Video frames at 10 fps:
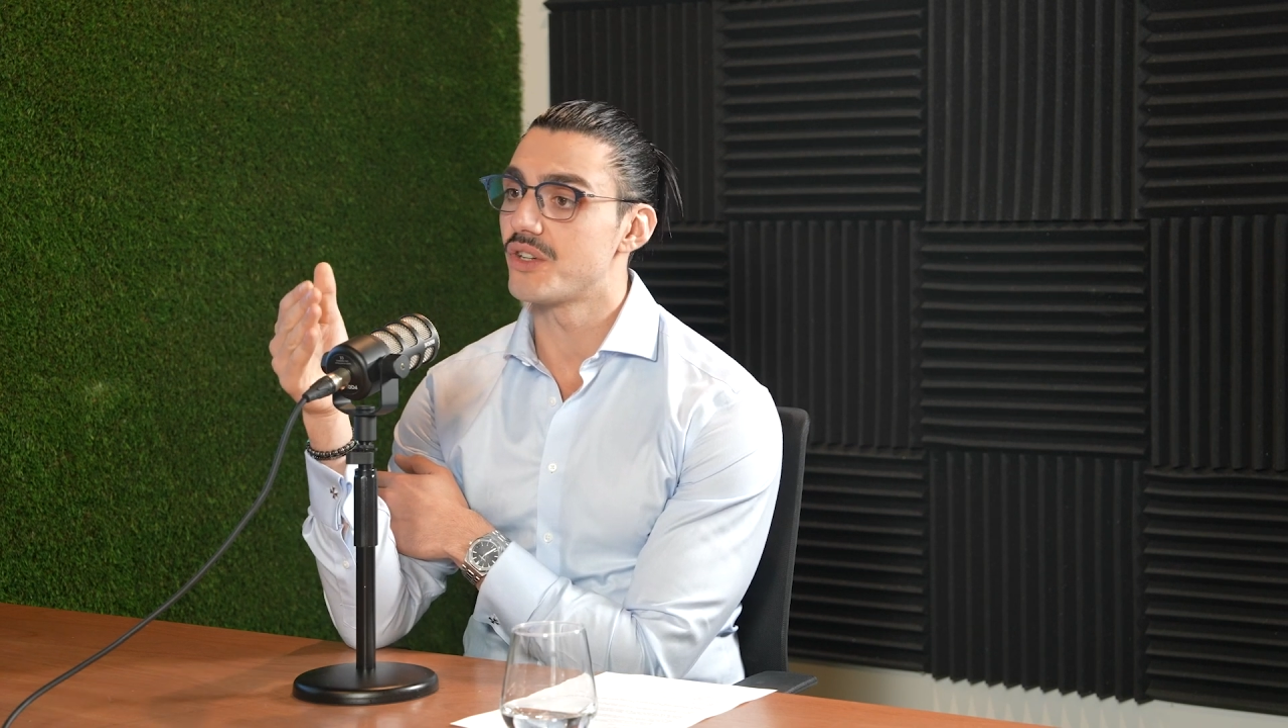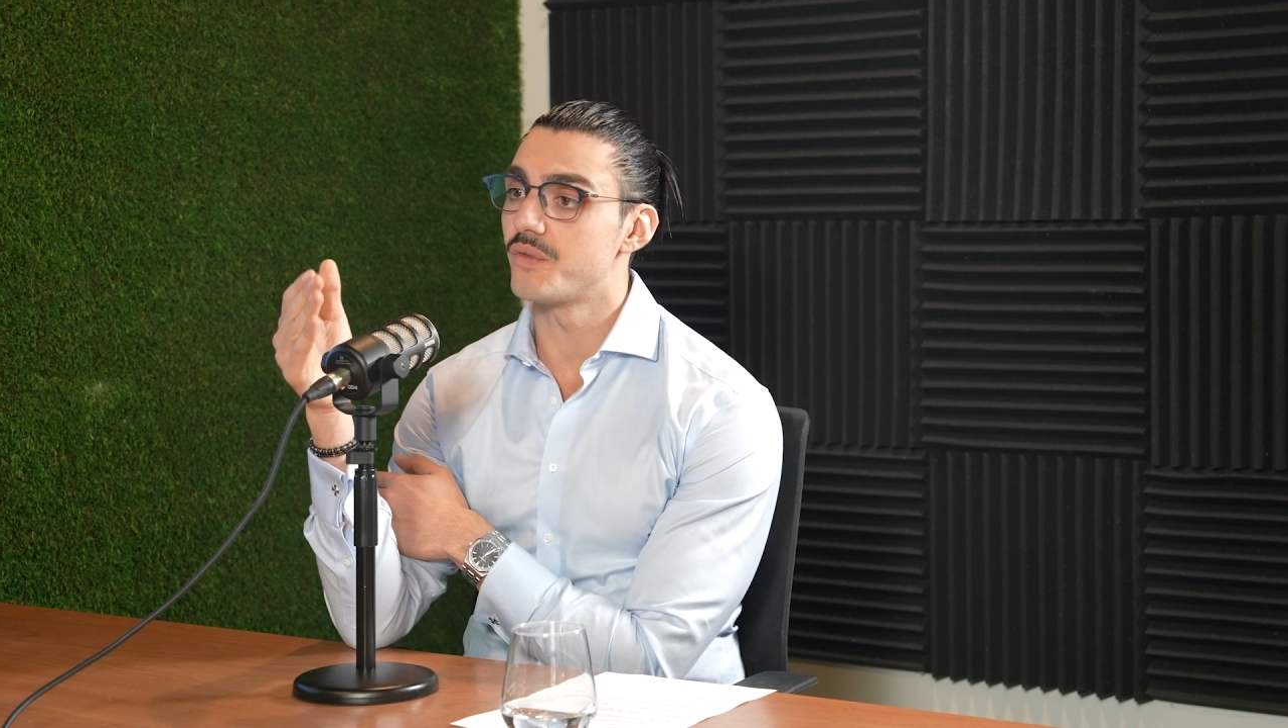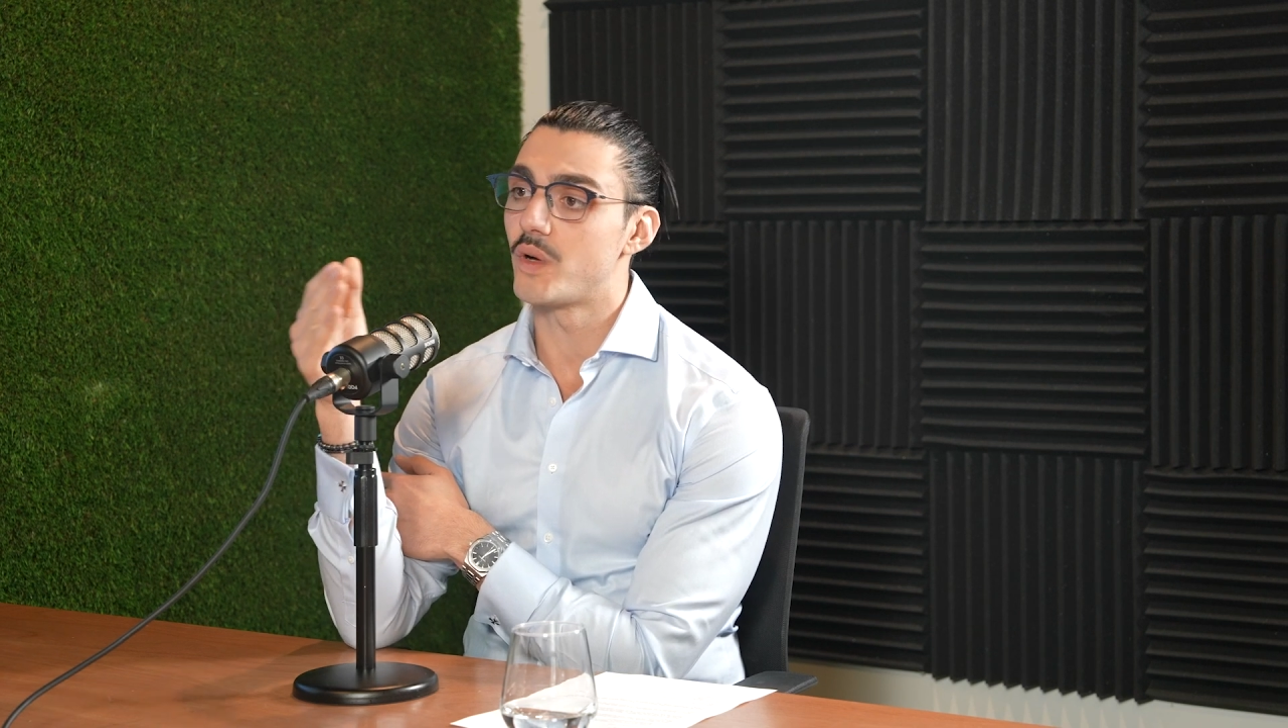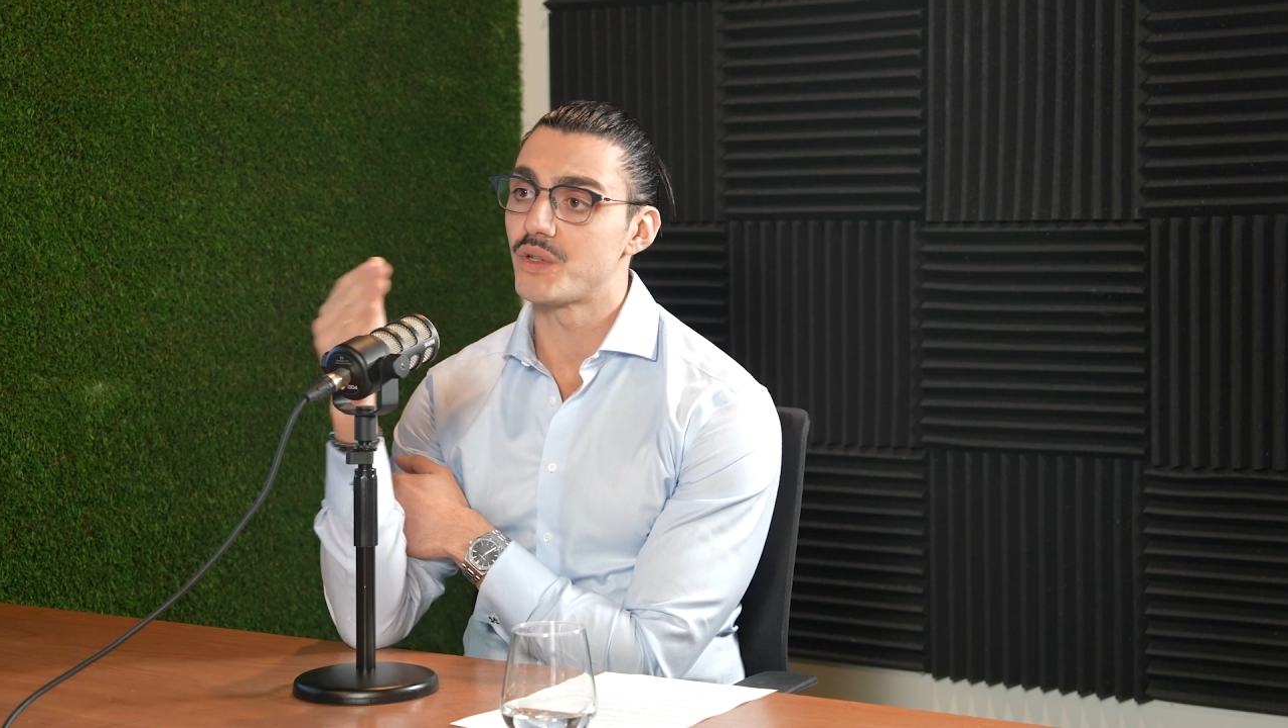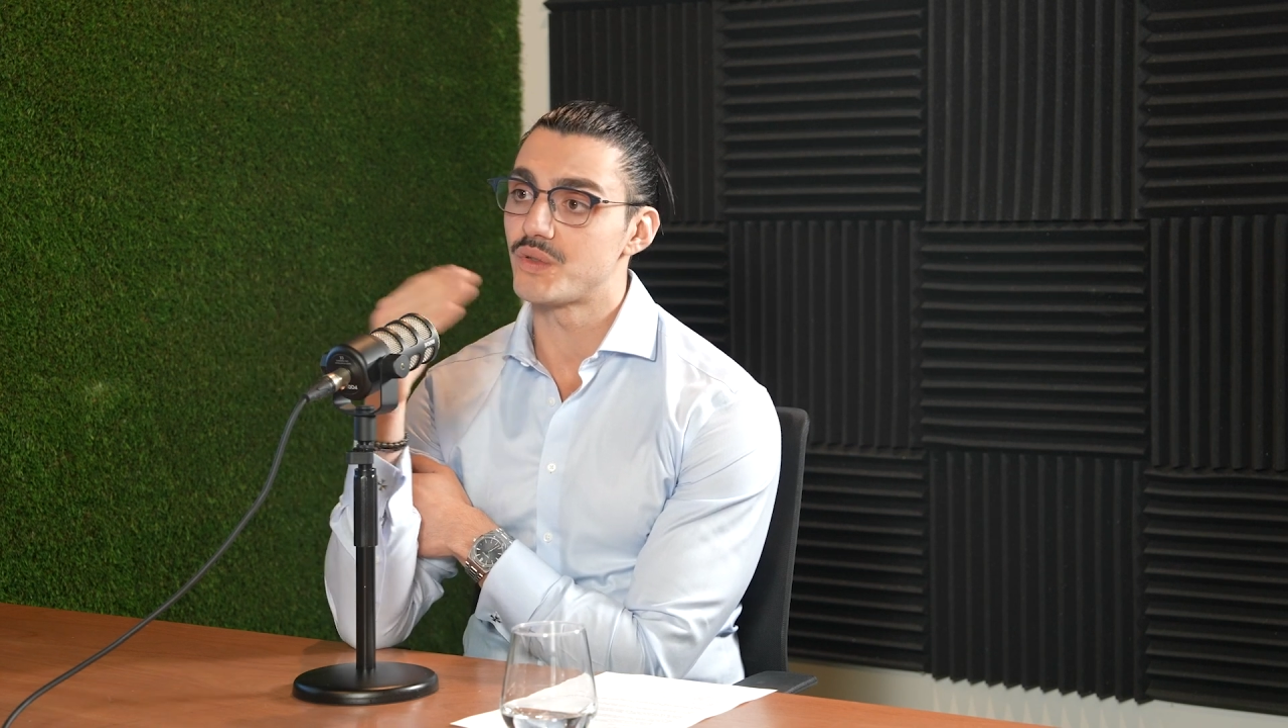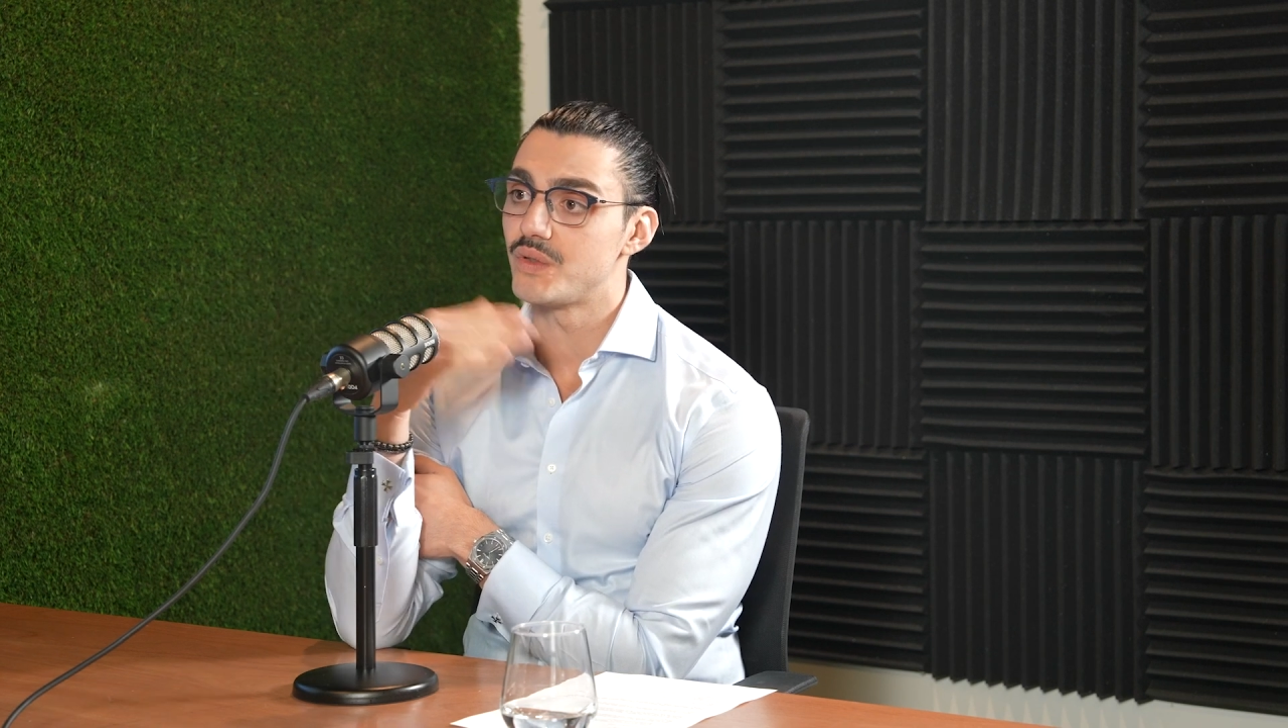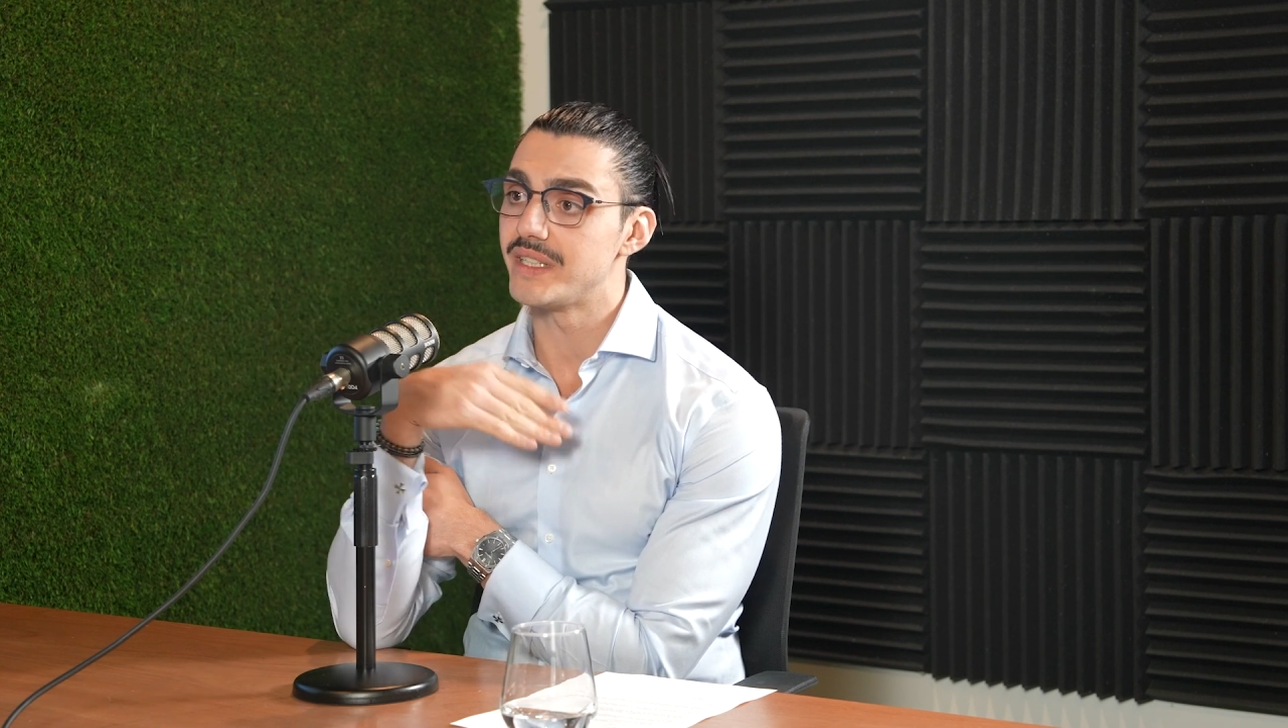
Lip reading: of 1 or 2